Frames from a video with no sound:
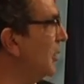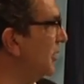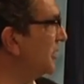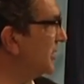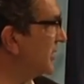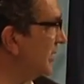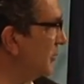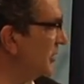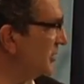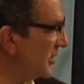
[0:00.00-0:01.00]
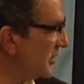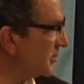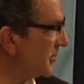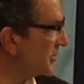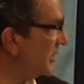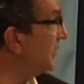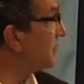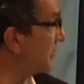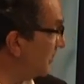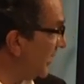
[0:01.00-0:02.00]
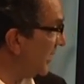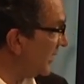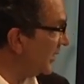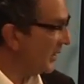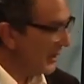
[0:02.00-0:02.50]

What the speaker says: which is perceived to be